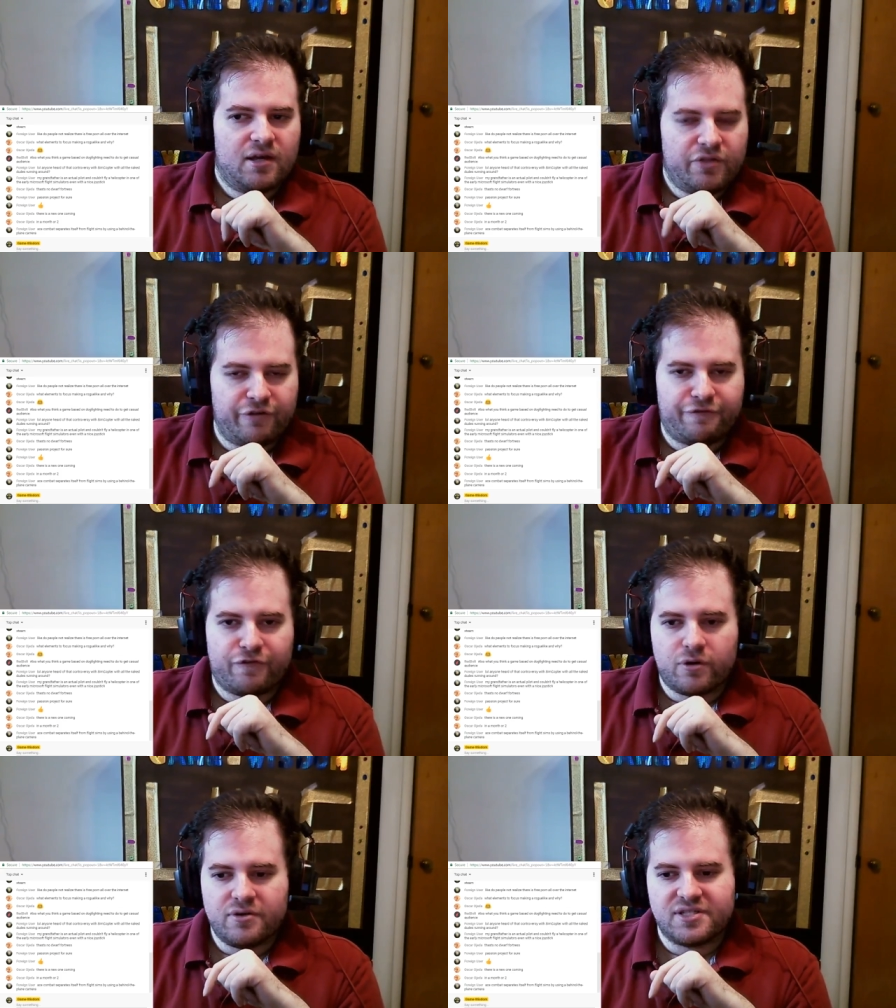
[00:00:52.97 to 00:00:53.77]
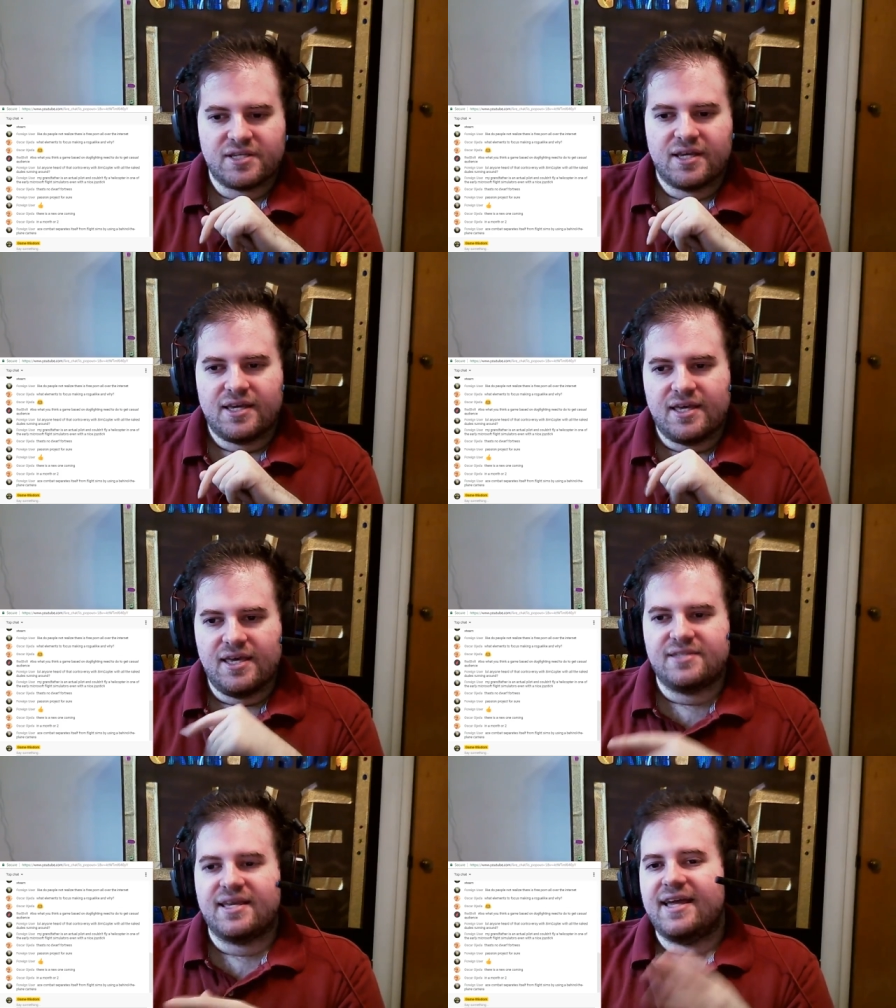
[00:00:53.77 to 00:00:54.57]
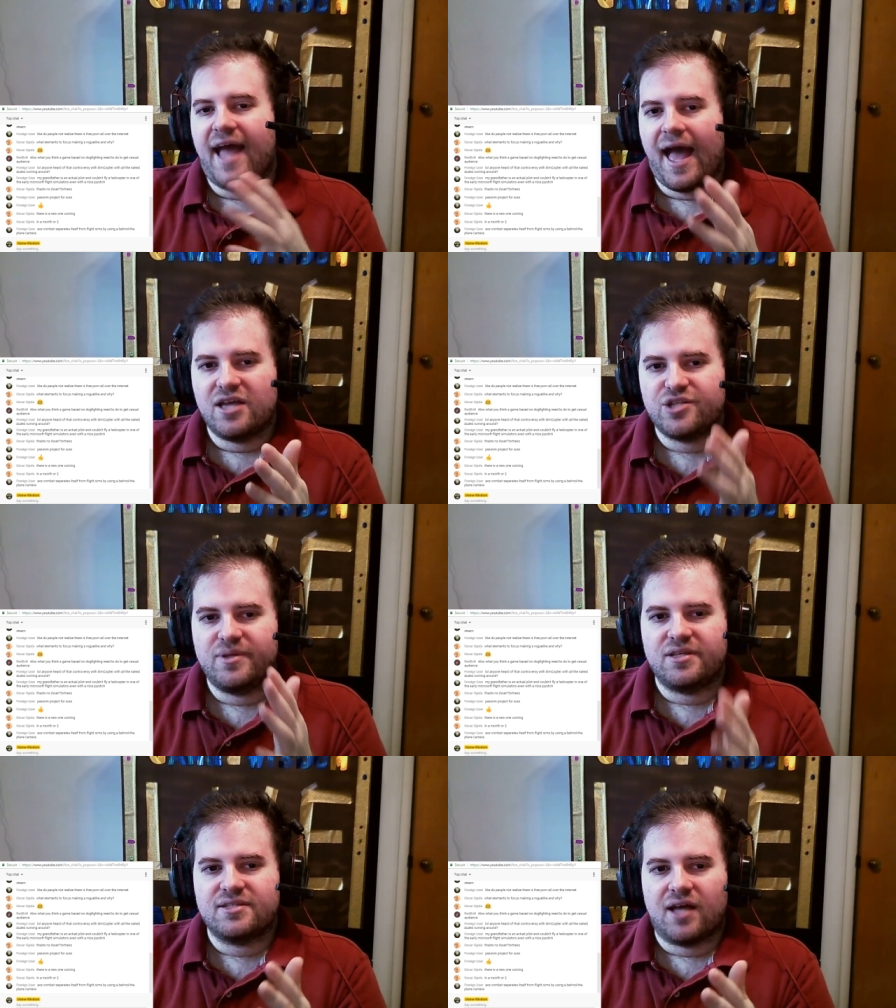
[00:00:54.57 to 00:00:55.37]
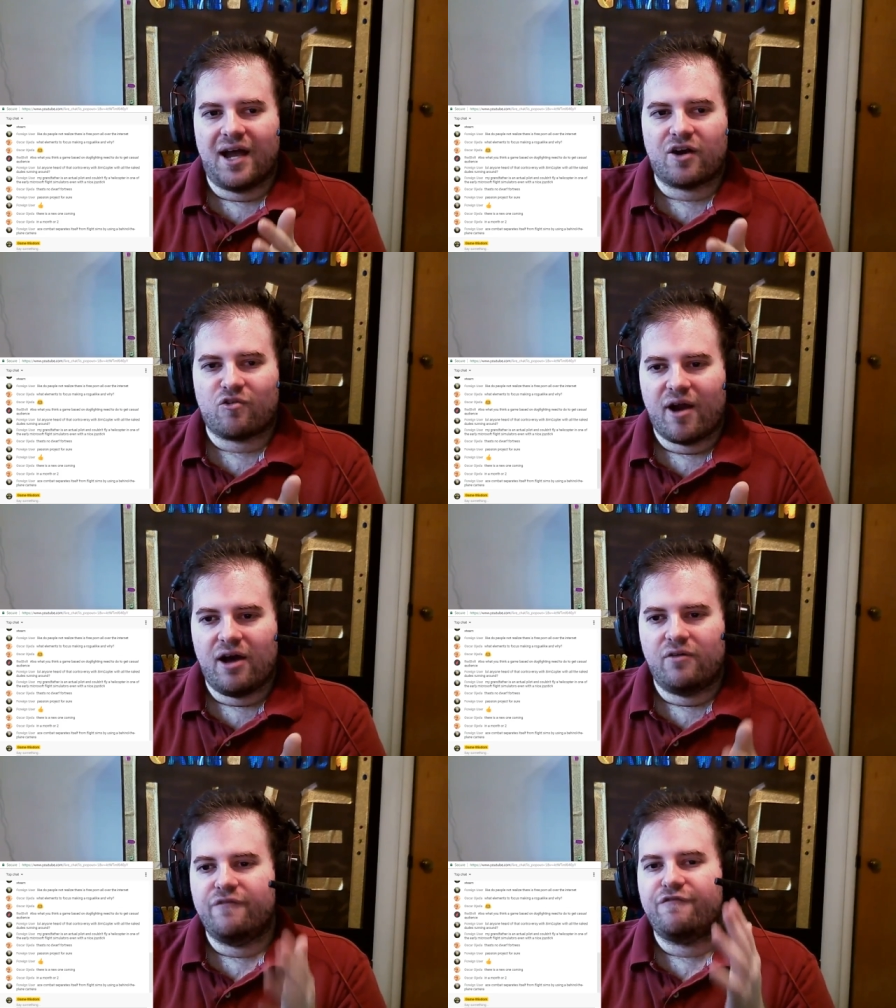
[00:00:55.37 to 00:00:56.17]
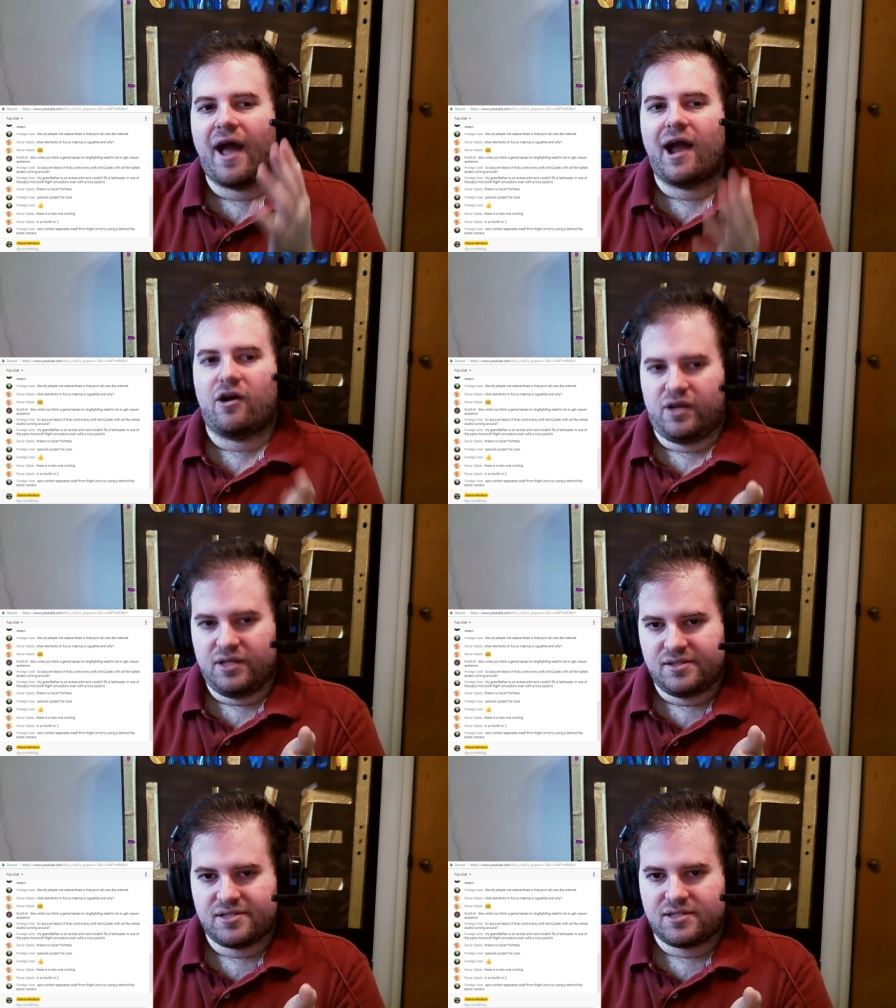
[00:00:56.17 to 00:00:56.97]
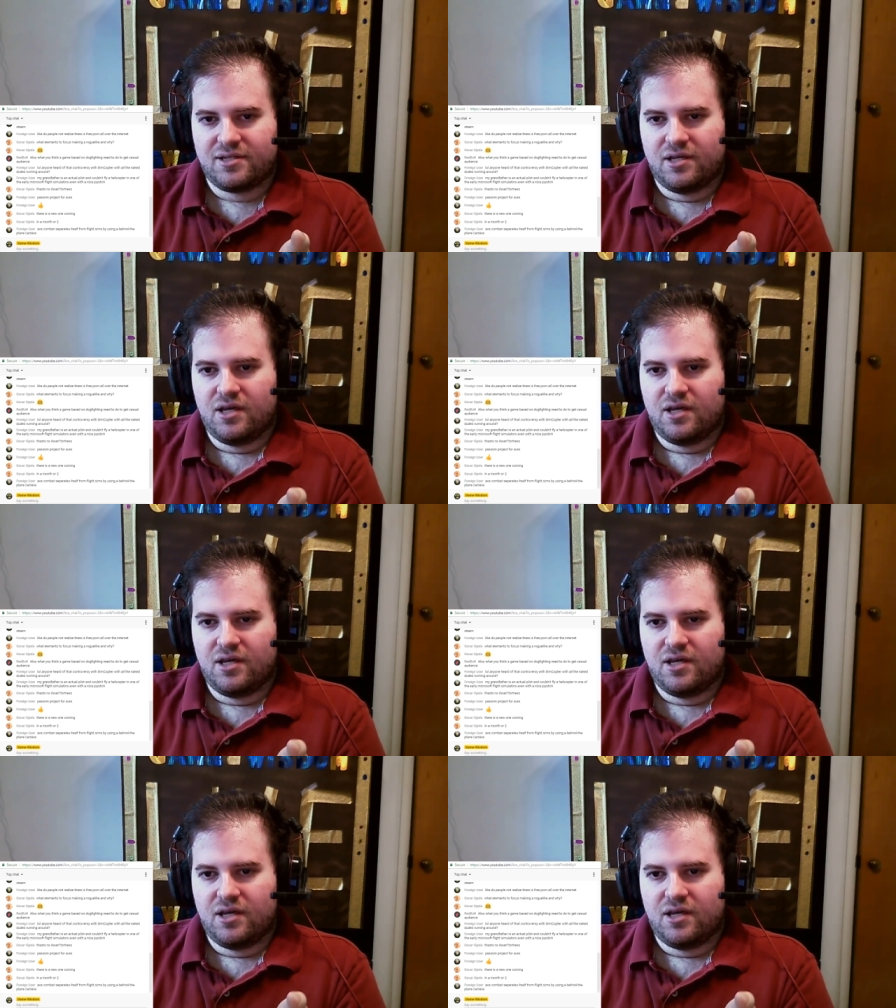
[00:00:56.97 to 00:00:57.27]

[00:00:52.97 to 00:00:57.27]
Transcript: The first is that it has to be designed around variance,